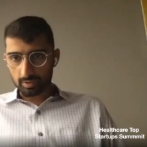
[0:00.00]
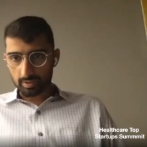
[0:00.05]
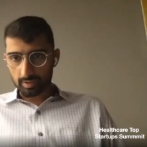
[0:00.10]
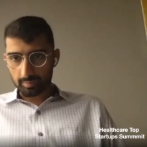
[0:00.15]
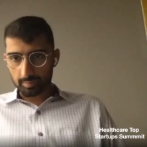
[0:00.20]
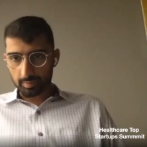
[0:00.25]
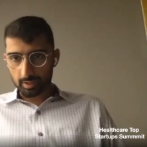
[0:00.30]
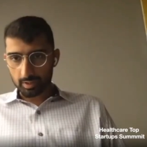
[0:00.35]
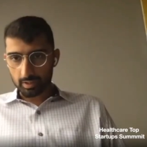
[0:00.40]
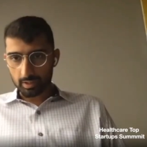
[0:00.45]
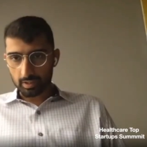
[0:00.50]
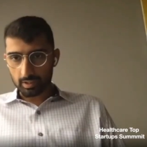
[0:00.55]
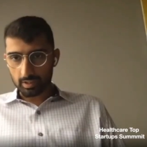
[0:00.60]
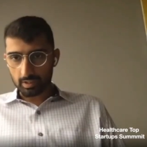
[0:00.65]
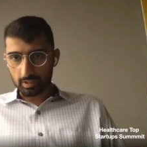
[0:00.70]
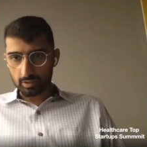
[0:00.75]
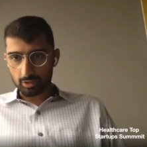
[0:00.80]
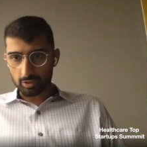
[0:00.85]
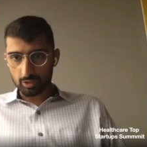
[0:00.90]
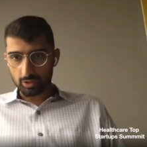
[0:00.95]
So let
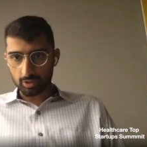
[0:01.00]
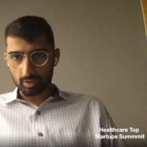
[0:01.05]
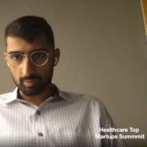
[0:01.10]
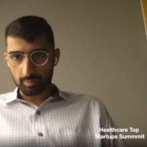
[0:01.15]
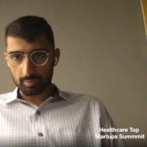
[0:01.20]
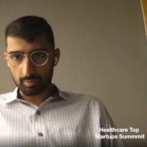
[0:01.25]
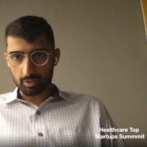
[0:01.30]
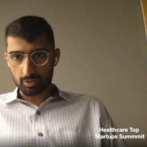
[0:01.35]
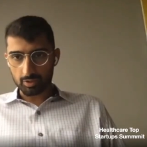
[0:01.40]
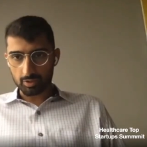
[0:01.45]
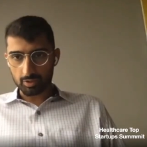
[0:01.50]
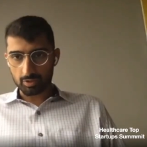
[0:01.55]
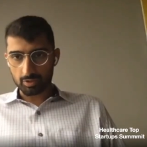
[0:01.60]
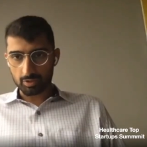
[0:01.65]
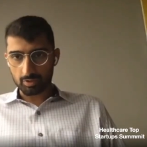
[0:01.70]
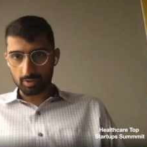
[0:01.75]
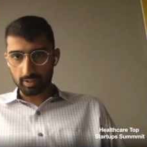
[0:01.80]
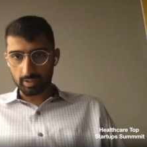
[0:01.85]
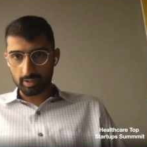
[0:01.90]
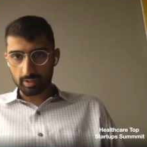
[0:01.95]
me share my
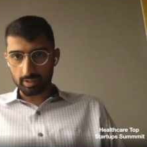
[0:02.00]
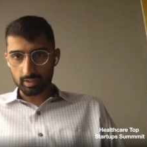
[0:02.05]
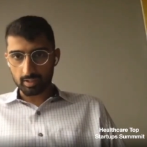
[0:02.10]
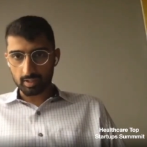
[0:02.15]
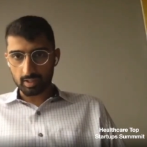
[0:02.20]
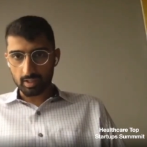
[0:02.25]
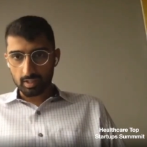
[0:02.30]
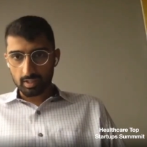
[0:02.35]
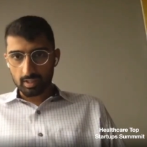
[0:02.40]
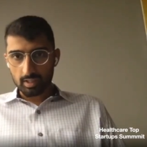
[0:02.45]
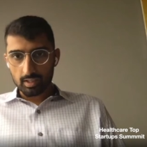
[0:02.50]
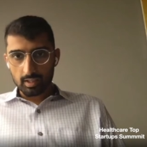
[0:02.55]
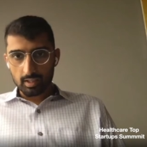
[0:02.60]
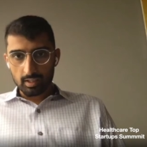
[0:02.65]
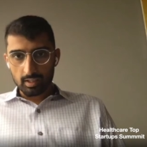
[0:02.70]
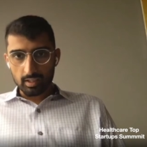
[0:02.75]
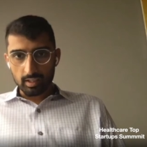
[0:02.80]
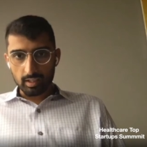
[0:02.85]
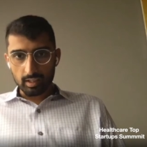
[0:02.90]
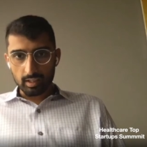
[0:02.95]
screen
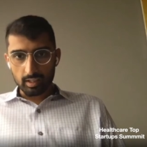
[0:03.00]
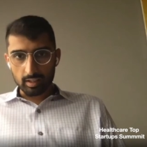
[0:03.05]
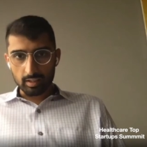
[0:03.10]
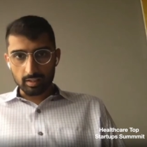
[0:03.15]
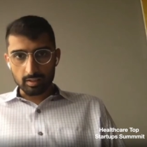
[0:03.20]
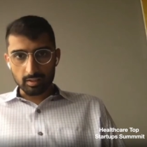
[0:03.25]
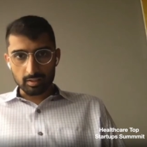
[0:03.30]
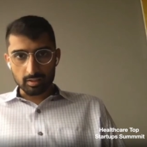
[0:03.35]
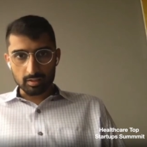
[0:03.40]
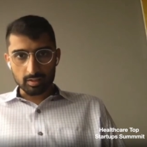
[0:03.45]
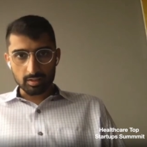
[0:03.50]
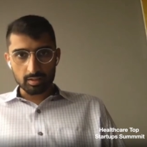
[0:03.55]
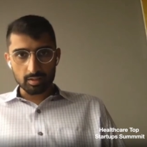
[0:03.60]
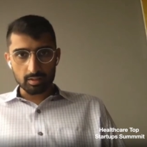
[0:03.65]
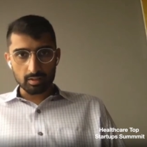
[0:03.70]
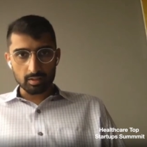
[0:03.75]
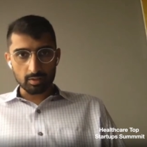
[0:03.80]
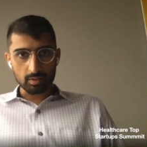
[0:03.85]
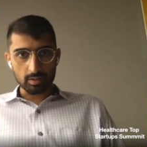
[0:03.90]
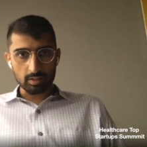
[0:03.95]
and
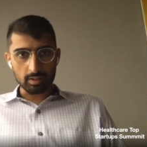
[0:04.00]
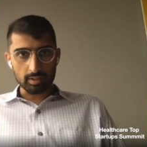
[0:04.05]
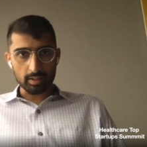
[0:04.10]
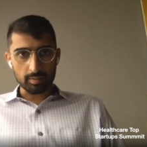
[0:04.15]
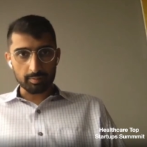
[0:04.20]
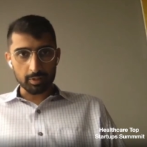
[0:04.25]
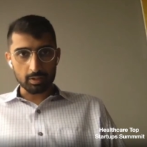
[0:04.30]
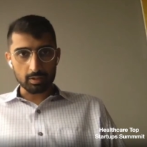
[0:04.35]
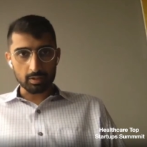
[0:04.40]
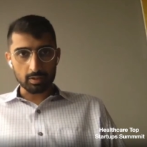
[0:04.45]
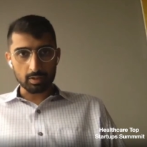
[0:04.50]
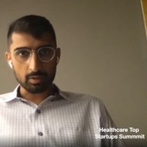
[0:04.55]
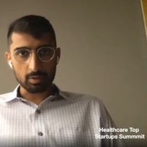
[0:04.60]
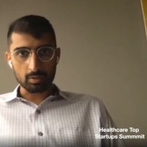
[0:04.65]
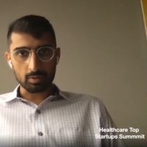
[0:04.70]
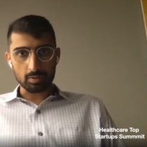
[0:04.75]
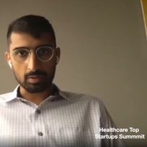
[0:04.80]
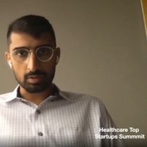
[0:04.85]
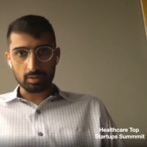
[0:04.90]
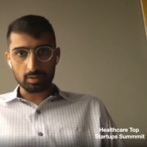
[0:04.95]
you can let me
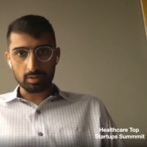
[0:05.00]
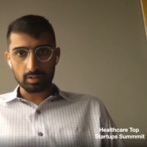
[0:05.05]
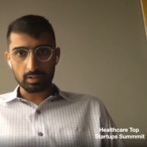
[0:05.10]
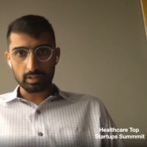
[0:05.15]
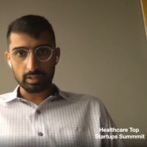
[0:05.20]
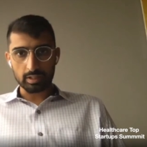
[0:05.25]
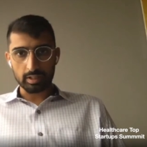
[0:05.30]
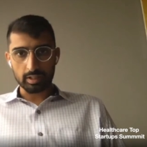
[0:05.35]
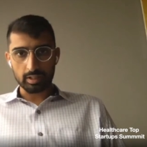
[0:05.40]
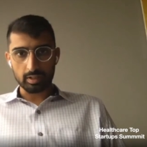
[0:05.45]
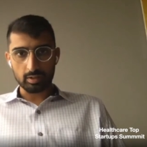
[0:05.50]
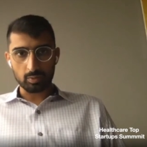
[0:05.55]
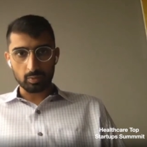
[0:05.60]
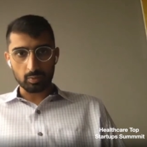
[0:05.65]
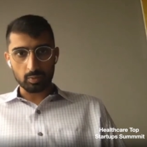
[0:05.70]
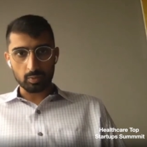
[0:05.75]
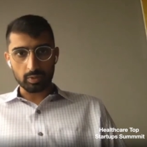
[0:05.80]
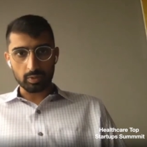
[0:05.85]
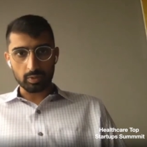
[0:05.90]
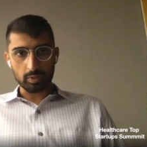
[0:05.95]
know
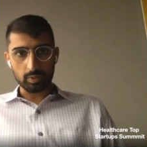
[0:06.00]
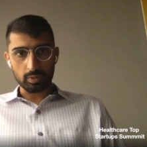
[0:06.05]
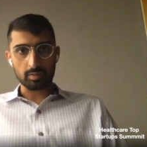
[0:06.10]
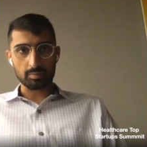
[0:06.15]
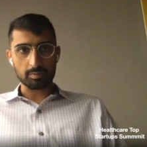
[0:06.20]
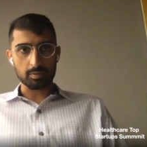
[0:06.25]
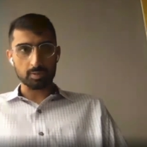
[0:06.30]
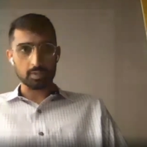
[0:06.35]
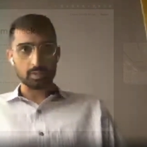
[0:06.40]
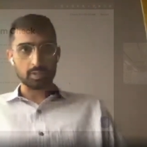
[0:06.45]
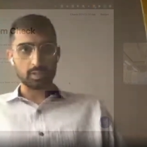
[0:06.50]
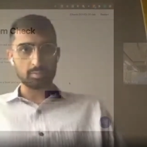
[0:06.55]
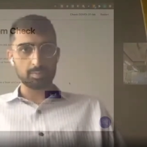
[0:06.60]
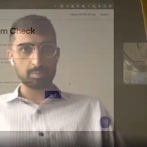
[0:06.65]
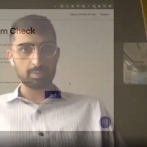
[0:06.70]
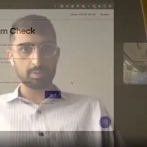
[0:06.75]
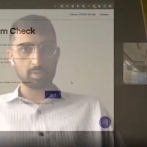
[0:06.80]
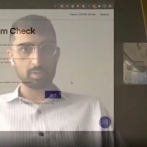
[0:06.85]
when it comes up.